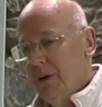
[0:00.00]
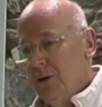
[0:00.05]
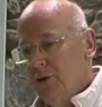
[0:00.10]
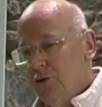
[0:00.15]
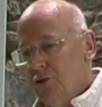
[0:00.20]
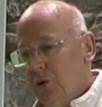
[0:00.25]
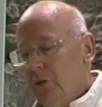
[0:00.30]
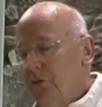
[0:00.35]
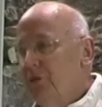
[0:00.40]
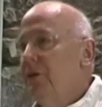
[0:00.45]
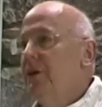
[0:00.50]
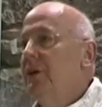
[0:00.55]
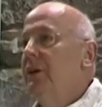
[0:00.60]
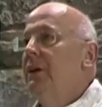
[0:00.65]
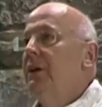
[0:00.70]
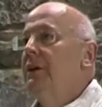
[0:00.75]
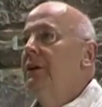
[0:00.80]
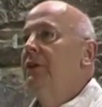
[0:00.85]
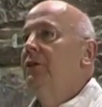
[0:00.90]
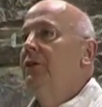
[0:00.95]
and
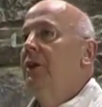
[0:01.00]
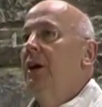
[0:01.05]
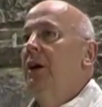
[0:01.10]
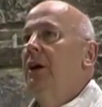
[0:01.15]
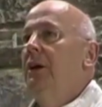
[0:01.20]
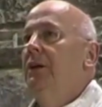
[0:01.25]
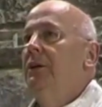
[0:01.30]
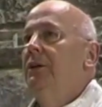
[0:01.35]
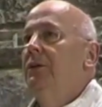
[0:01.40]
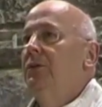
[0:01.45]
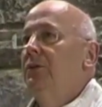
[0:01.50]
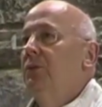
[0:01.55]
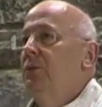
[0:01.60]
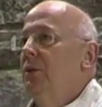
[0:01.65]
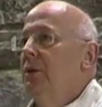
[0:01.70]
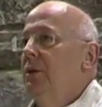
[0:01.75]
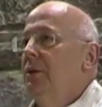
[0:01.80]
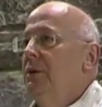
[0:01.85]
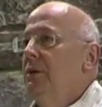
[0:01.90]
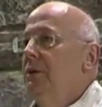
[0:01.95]
joyfully, and his eyes
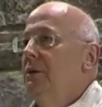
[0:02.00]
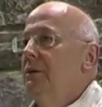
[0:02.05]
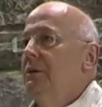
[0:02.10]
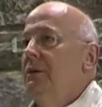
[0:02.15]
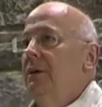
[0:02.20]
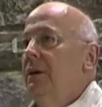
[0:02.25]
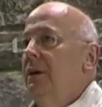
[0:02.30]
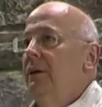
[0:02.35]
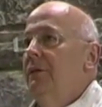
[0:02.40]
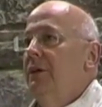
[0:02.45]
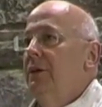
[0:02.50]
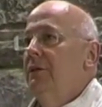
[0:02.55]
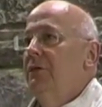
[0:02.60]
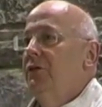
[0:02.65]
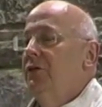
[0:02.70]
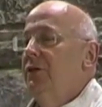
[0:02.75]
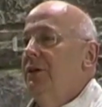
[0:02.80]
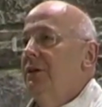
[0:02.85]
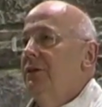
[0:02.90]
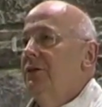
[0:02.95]
were, I've
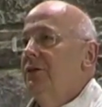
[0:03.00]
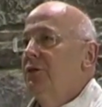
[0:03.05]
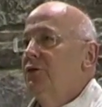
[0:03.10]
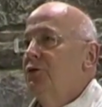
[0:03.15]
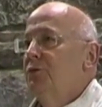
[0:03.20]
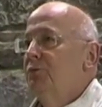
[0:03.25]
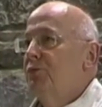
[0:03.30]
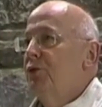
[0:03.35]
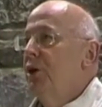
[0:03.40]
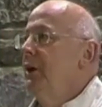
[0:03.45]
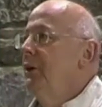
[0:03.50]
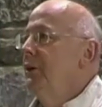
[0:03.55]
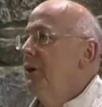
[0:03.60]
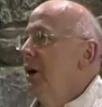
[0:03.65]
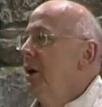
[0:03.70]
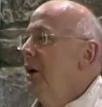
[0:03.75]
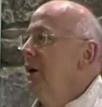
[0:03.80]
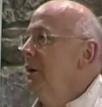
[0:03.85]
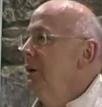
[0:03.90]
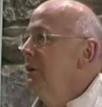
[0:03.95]
never seen such bright
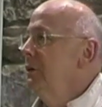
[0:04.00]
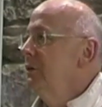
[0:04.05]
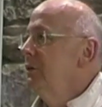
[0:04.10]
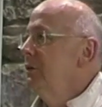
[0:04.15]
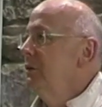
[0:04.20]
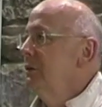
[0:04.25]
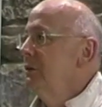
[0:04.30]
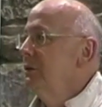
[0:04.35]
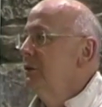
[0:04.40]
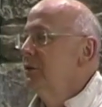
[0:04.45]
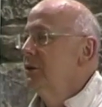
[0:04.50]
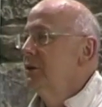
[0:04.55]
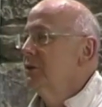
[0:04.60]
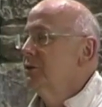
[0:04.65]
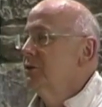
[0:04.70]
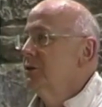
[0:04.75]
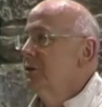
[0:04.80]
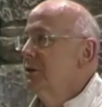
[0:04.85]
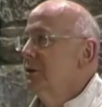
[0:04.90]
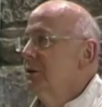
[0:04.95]
eyes,
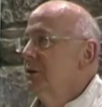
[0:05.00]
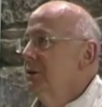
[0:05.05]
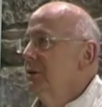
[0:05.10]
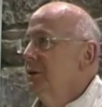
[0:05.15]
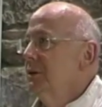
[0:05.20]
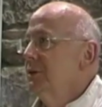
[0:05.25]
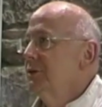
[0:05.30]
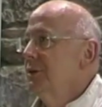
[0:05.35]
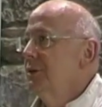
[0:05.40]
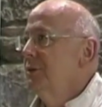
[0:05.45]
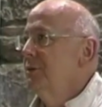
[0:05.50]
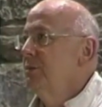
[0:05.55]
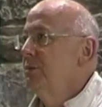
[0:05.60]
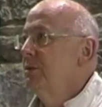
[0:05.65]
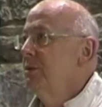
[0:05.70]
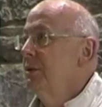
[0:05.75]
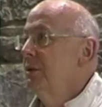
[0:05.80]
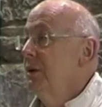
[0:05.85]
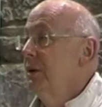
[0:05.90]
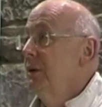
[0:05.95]
such
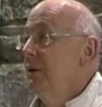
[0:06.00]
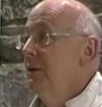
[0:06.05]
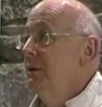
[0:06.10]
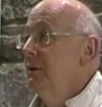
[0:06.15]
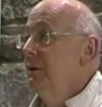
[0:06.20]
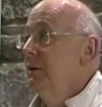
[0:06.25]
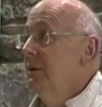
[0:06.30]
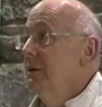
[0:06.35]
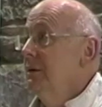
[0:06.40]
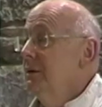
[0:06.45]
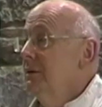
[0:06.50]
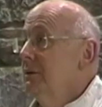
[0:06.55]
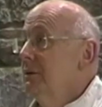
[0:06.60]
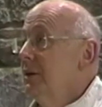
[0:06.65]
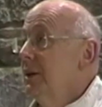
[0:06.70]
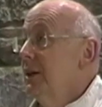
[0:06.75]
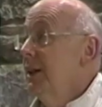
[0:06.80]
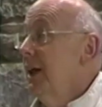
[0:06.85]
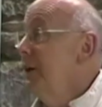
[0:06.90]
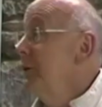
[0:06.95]
incredible
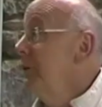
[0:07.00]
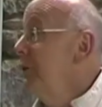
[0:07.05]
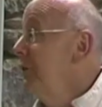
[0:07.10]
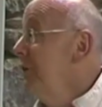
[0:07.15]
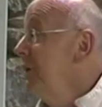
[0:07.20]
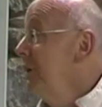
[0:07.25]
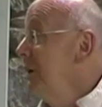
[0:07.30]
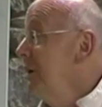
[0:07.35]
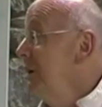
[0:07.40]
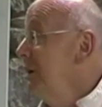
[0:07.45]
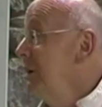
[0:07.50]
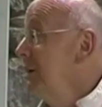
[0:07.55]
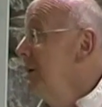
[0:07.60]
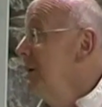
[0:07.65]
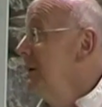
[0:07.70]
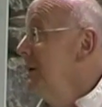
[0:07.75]
clarity